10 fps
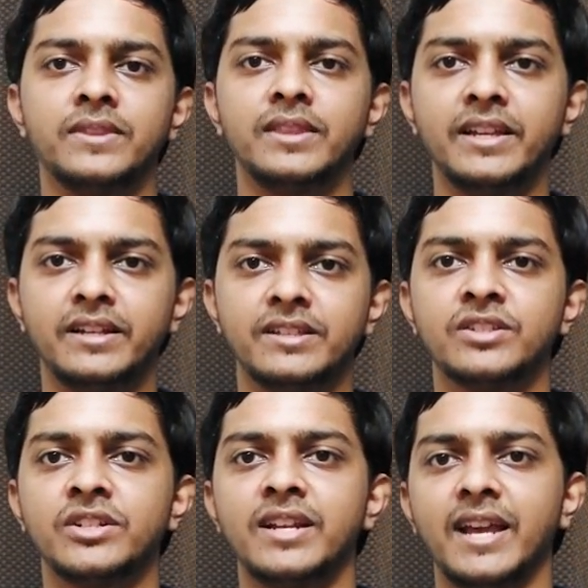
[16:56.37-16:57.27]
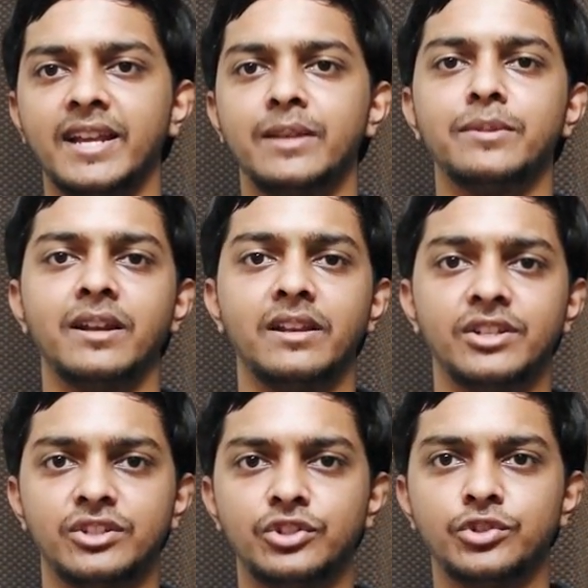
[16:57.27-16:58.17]
the industry and academia
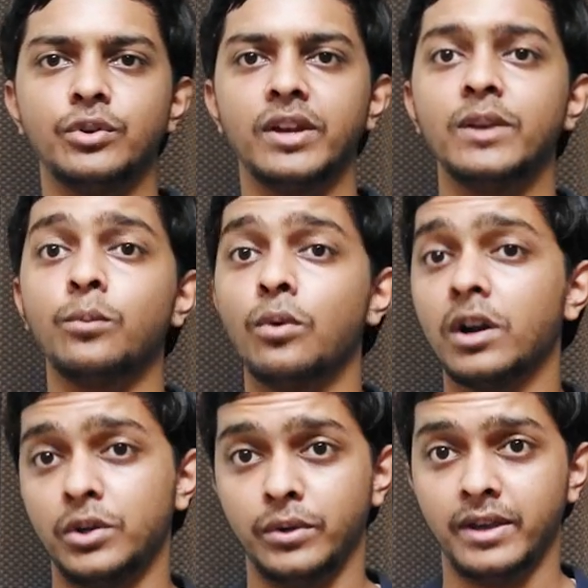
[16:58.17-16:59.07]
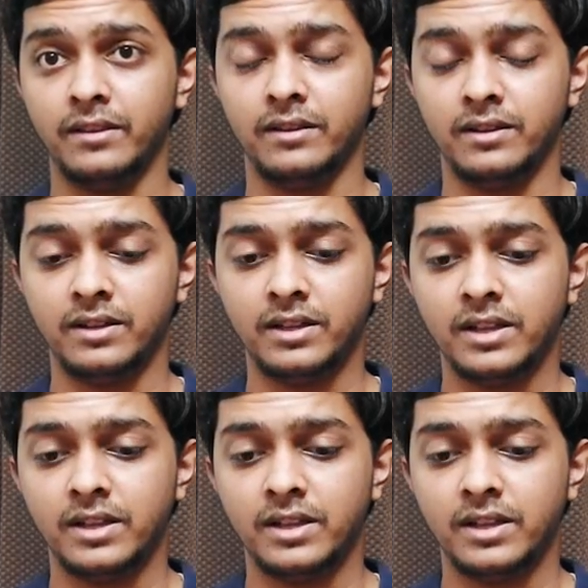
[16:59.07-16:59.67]
relations should really work together.